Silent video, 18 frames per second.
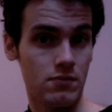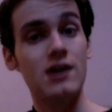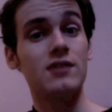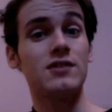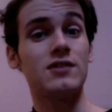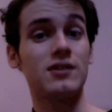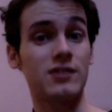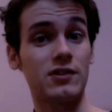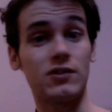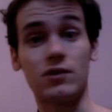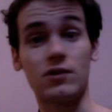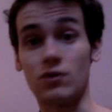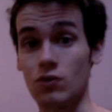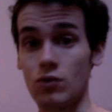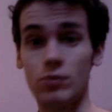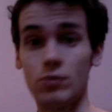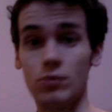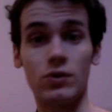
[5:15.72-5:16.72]
This is a
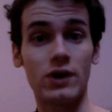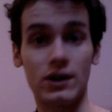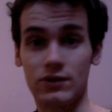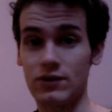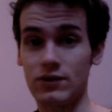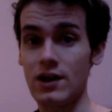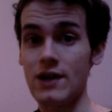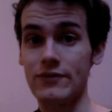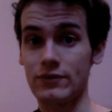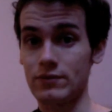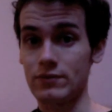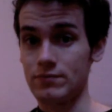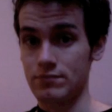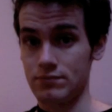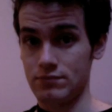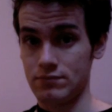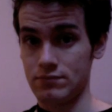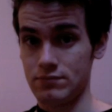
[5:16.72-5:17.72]
normal A7,
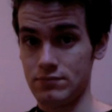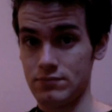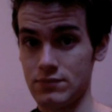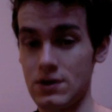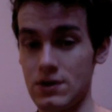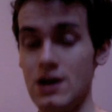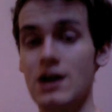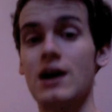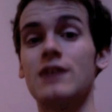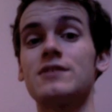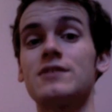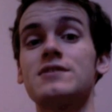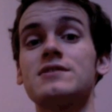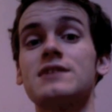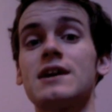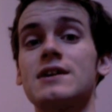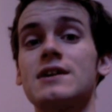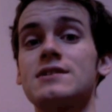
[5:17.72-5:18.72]
and this is
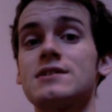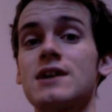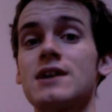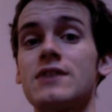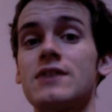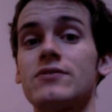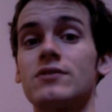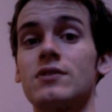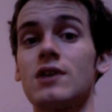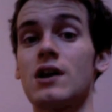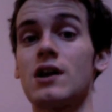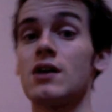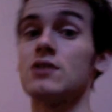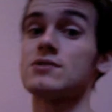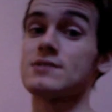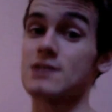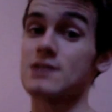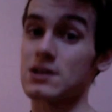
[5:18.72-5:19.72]
an A7
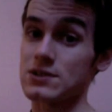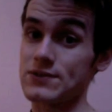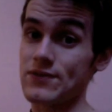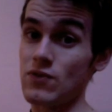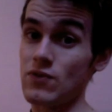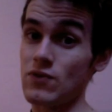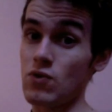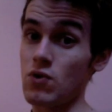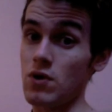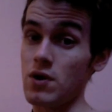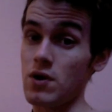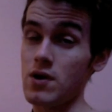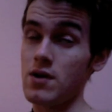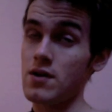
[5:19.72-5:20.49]
sus4,